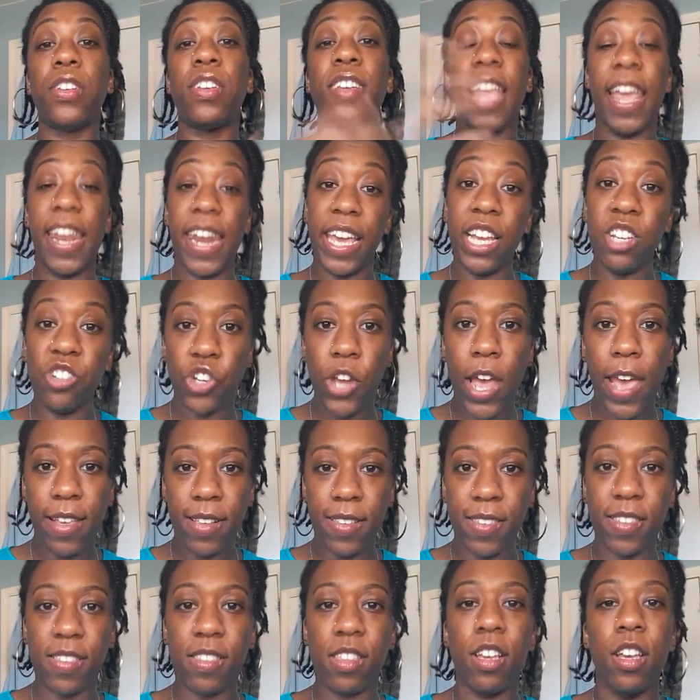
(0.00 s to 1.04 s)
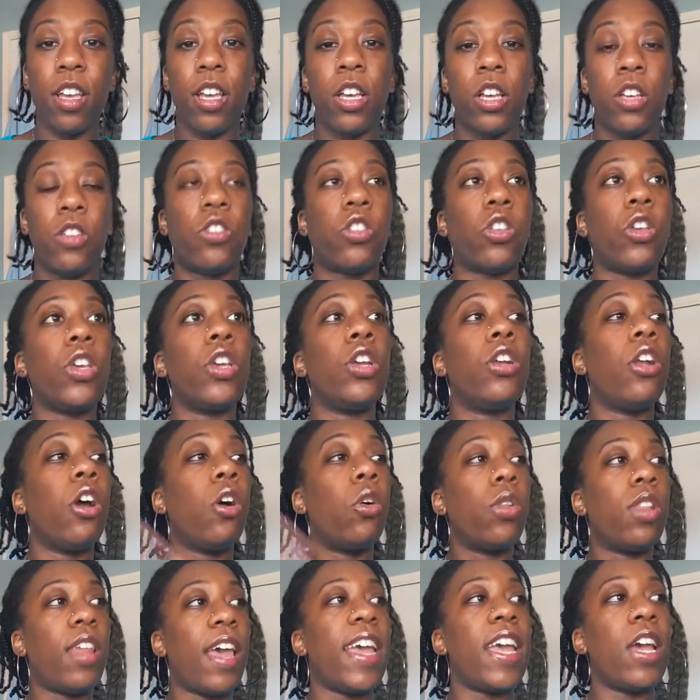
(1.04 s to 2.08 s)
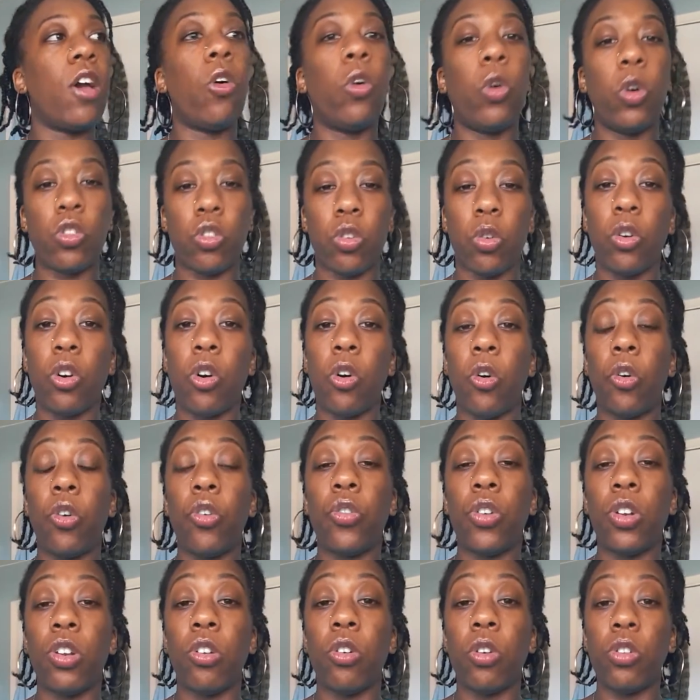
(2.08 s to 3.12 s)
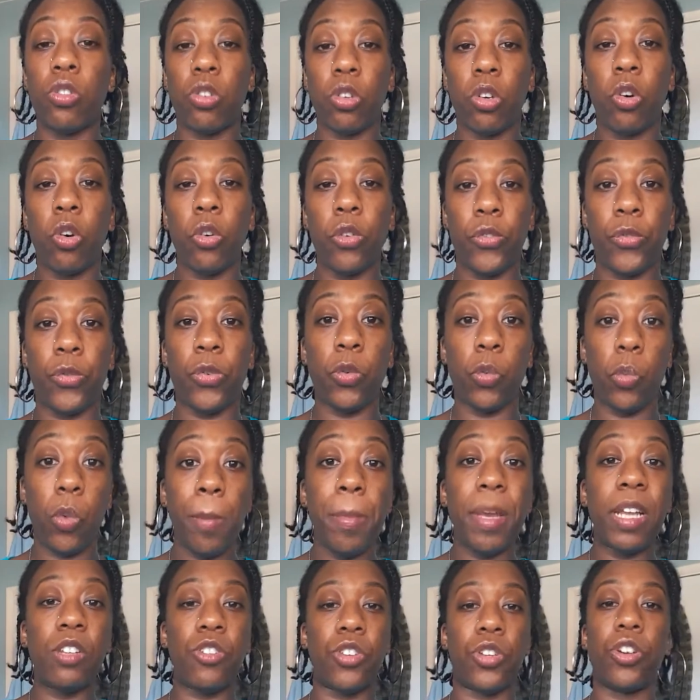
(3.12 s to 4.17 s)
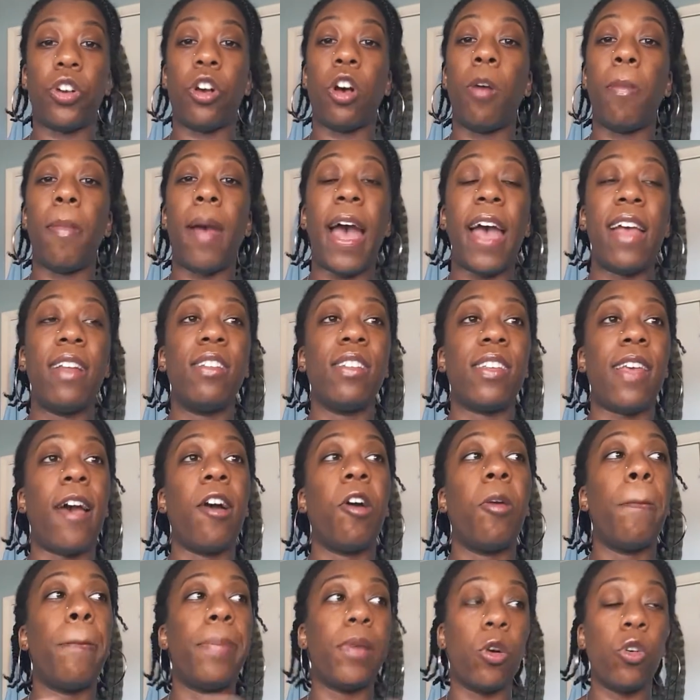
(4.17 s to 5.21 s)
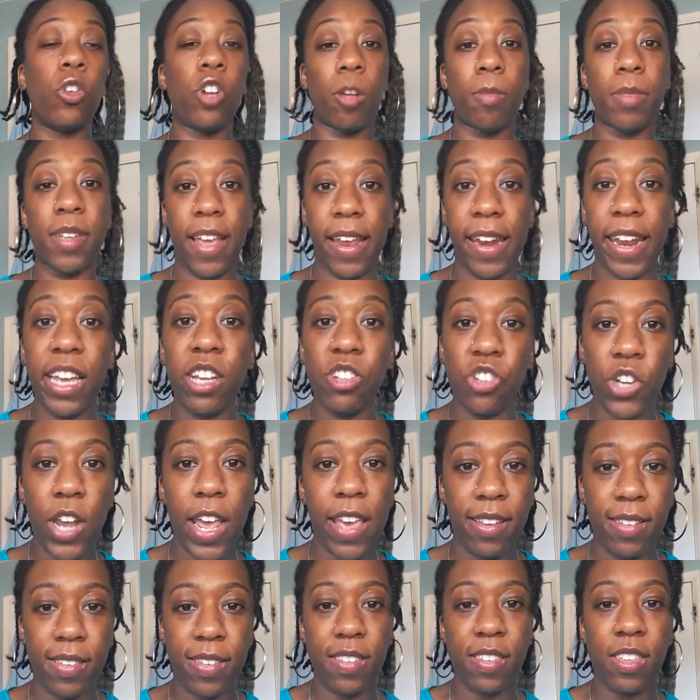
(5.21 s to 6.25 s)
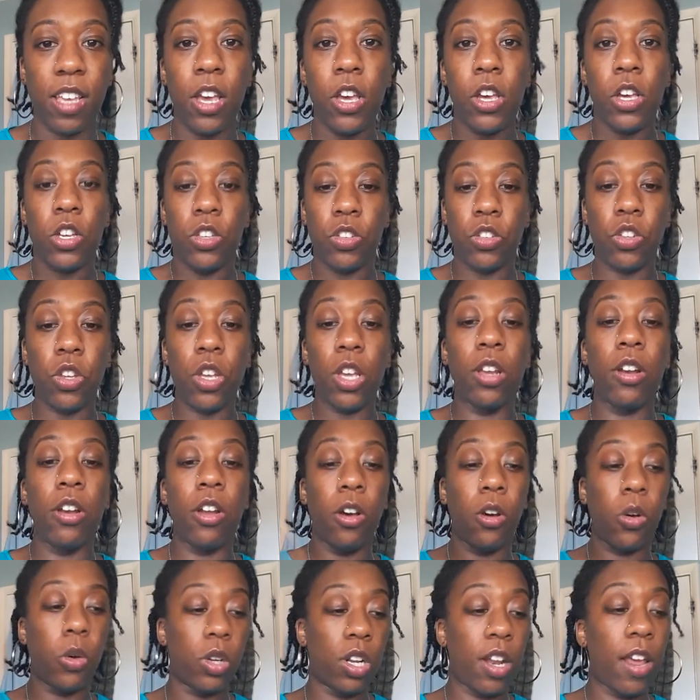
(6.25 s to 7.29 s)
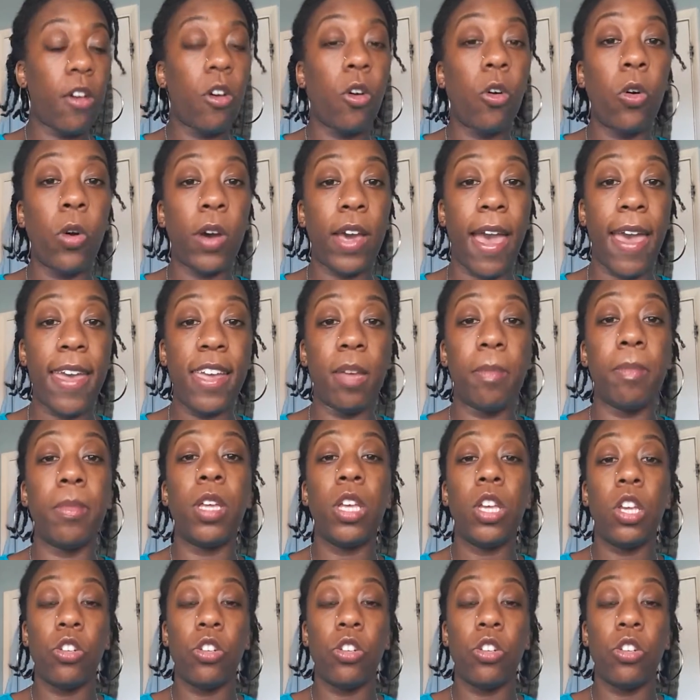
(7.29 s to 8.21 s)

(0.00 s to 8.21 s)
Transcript: NHS. So, you know, they also called for women to come and help build up the NHS. So, you know, they all came